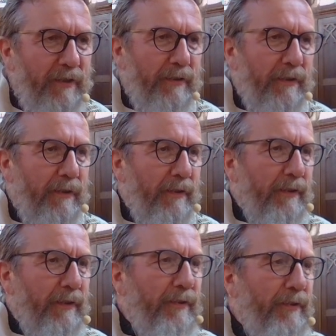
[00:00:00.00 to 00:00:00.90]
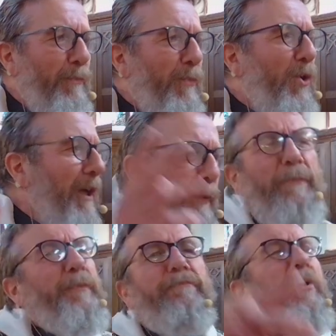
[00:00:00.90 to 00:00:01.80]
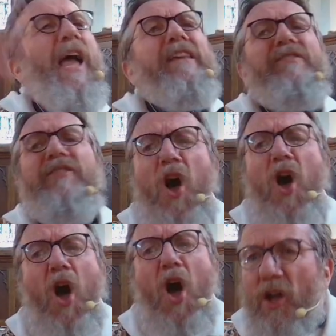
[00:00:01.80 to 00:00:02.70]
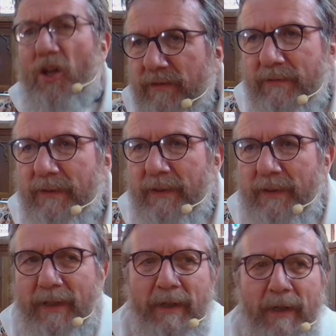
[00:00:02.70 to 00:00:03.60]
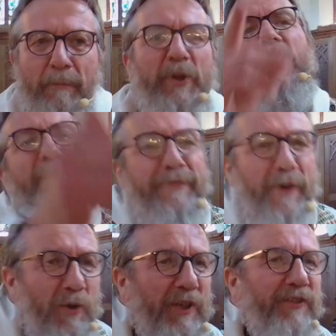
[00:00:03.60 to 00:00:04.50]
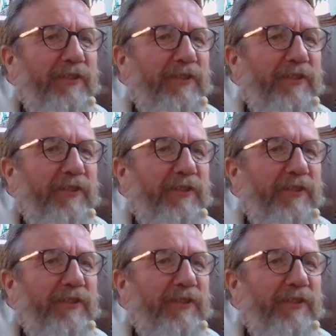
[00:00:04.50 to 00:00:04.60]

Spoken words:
Some more young people. Praise God. But you know what they focus on?